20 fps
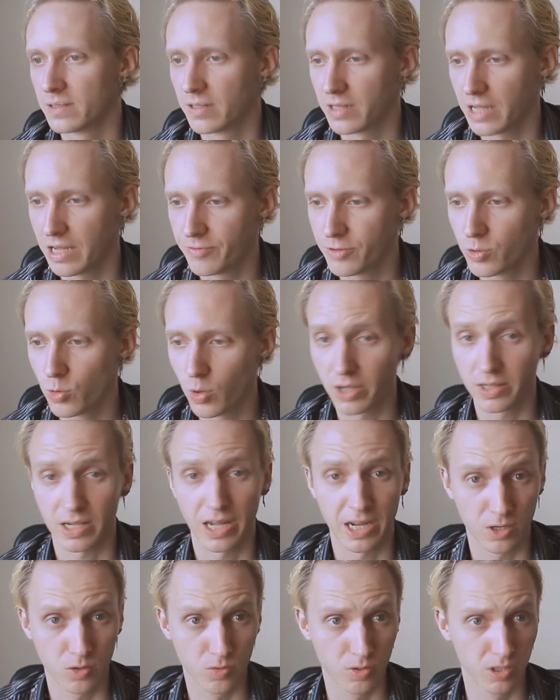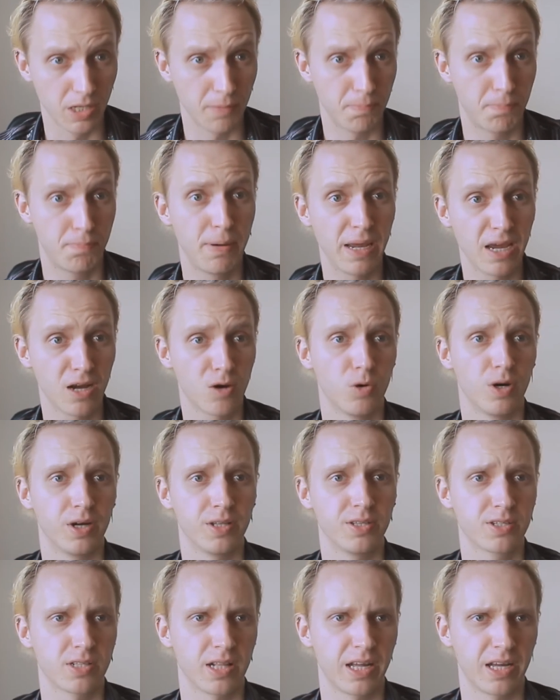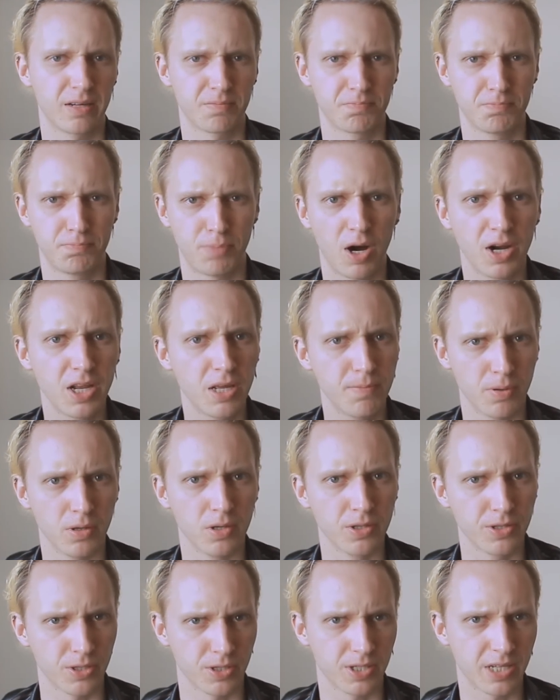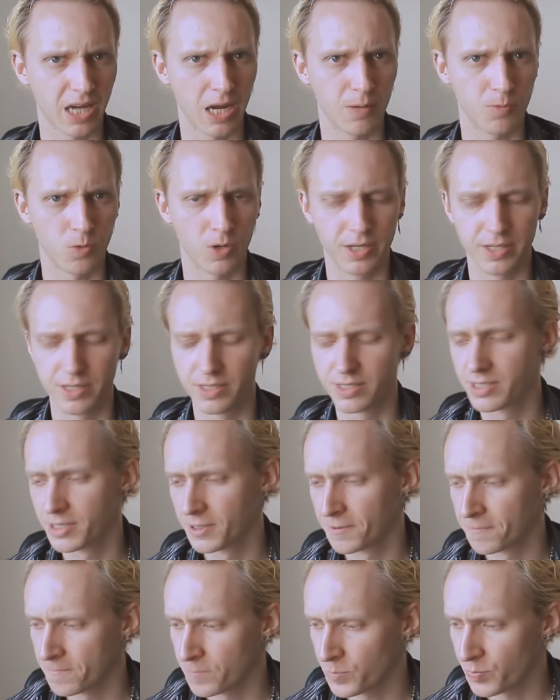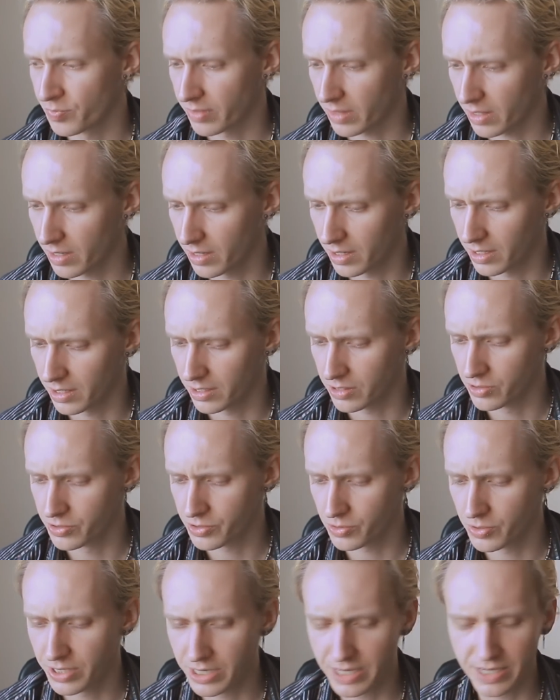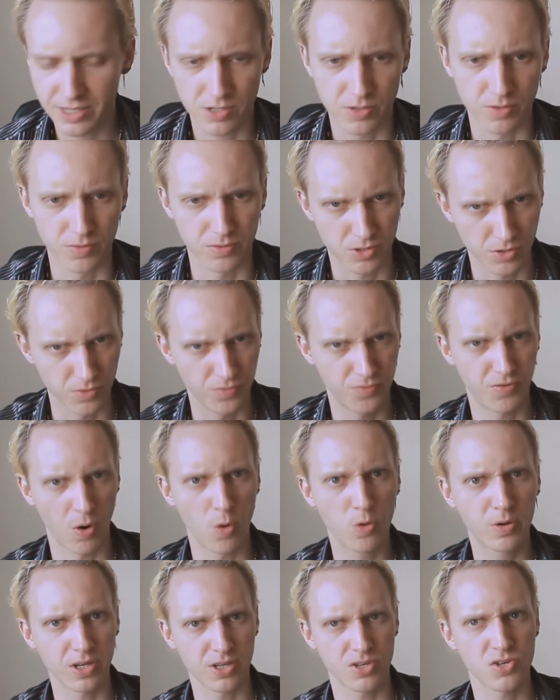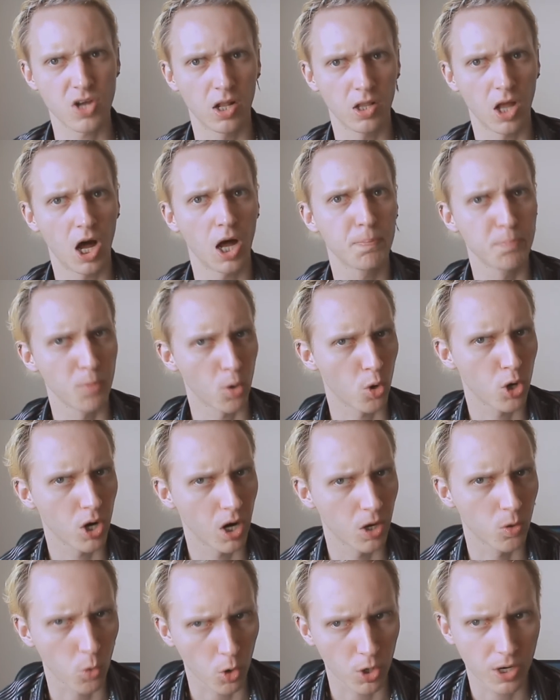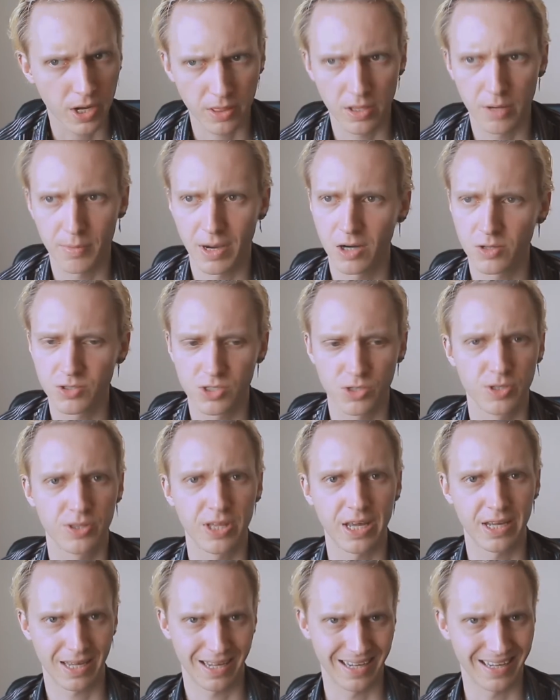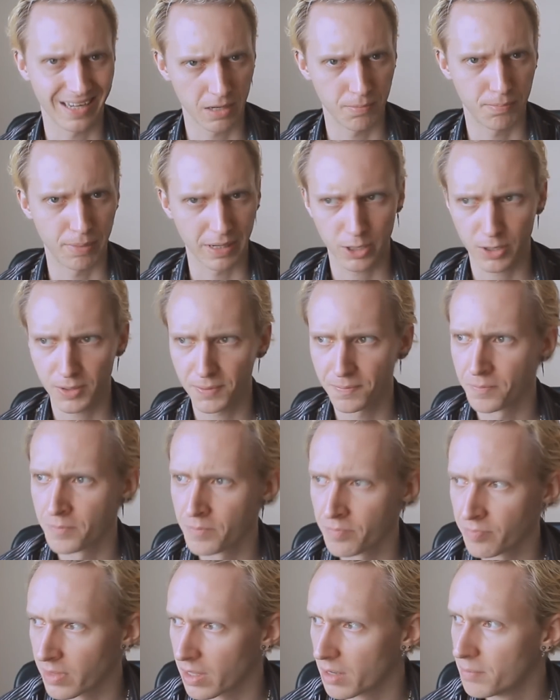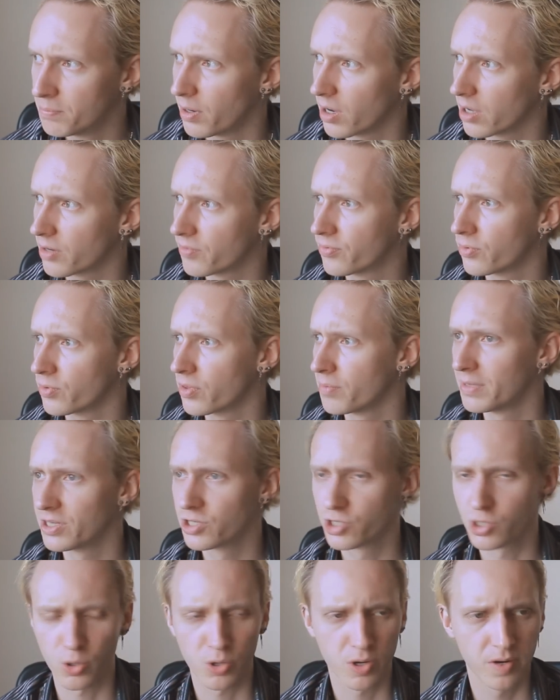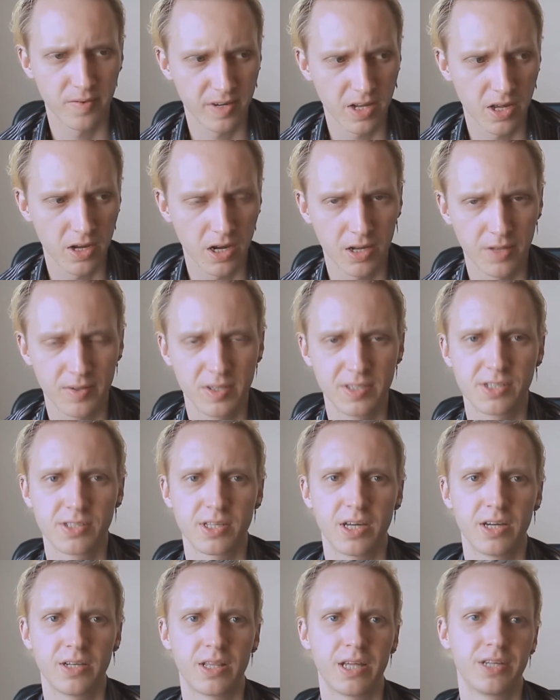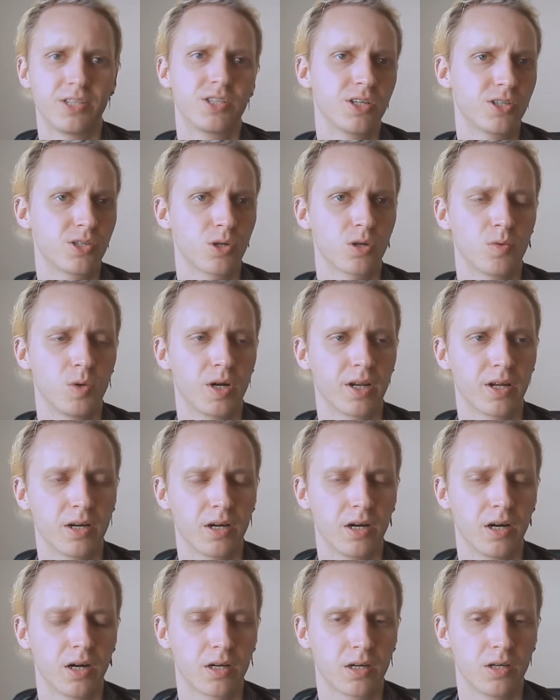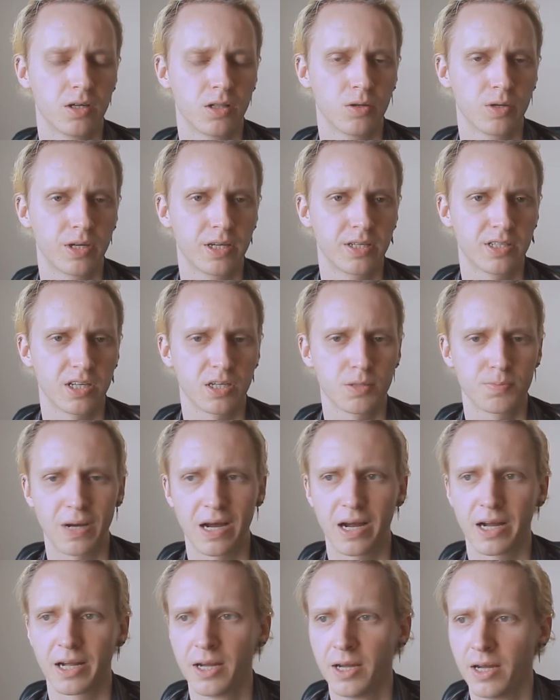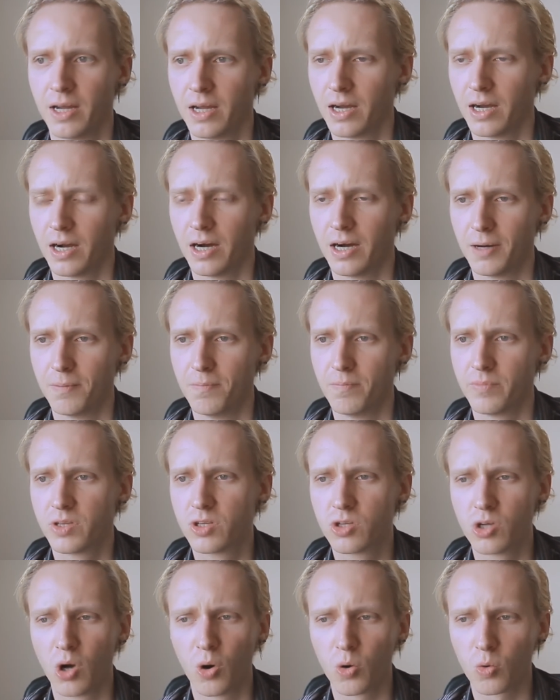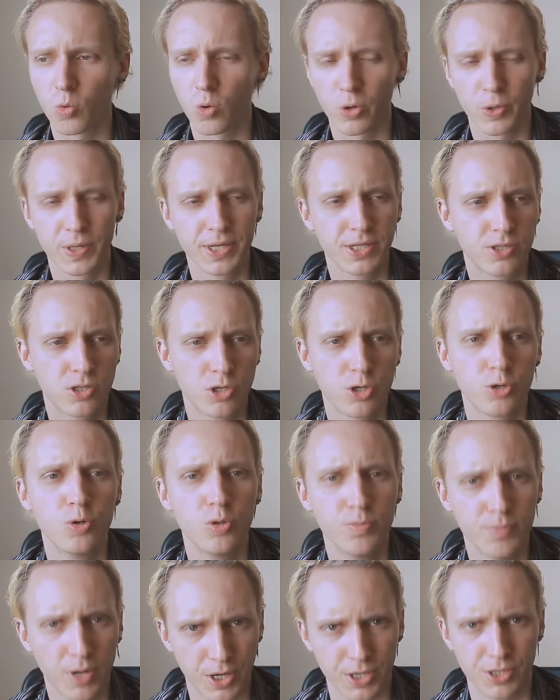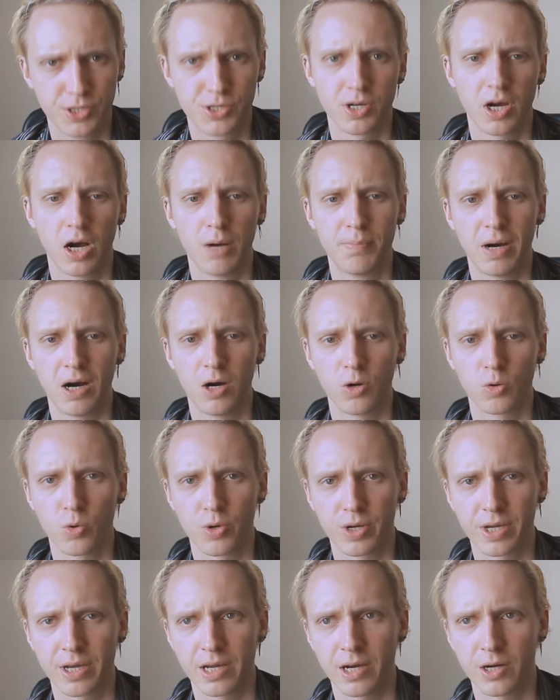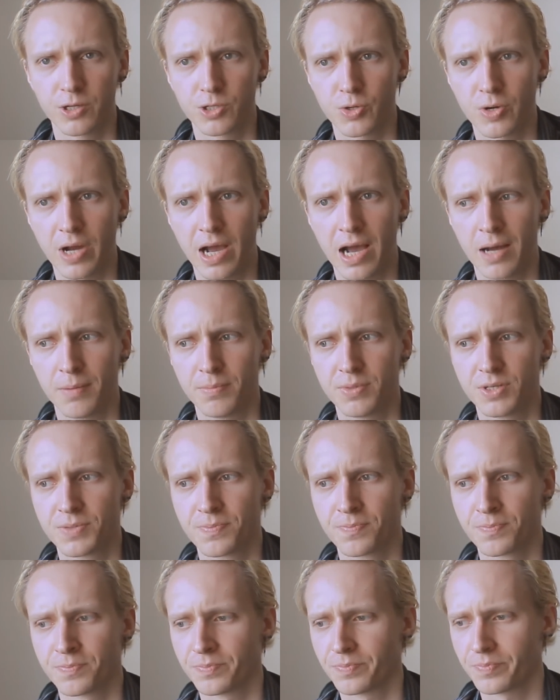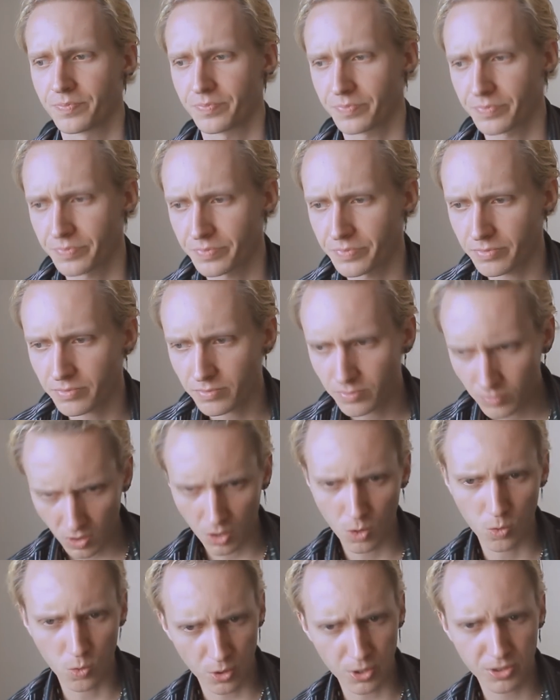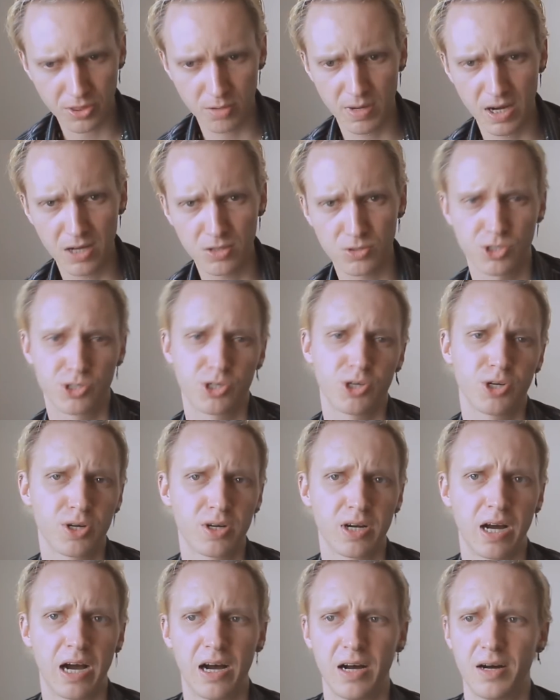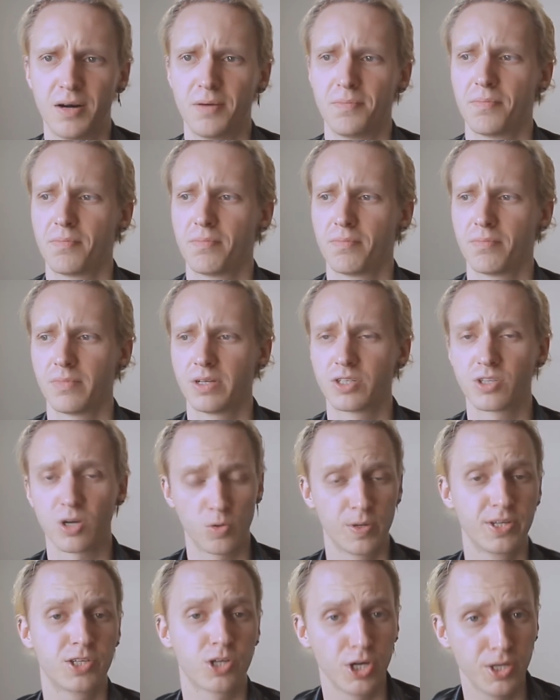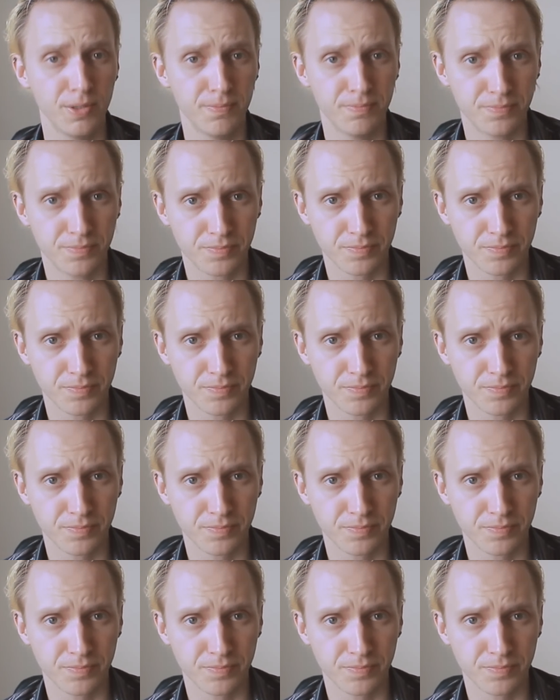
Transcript: If you want like really big ones, like bodybuilder type ones, you do need to focus a lot more on working them out so they can get bigger. But for the majority of us that just sort of want a good looking six pack, don't worry too much about working out your abs. Work them out, sure, it's always good.